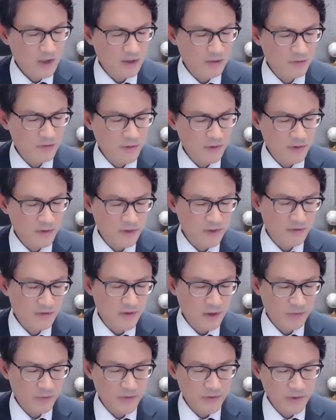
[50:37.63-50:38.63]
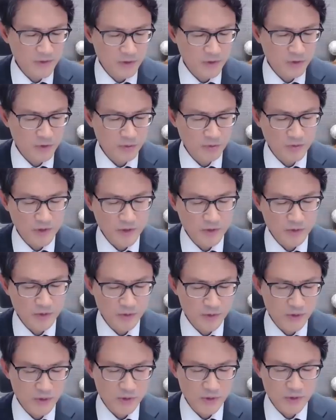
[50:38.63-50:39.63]
in further developing these 2
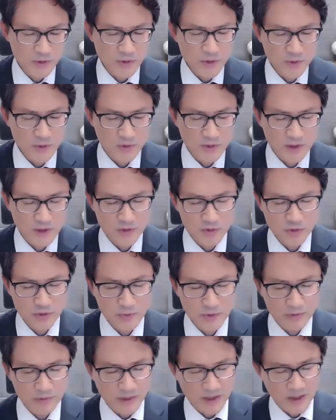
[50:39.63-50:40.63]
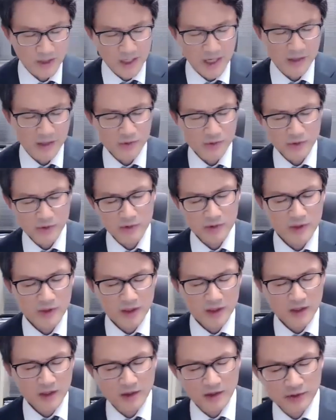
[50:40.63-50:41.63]
resolutions so that Human Rights Council
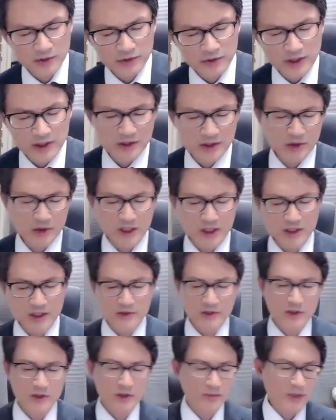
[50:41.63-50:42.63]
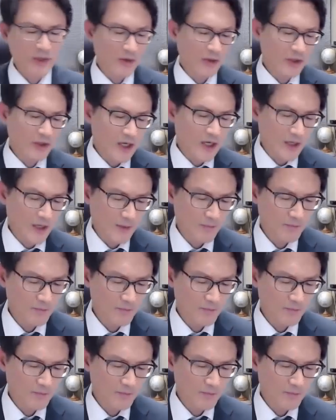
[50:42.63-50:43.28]
address challenges of our time.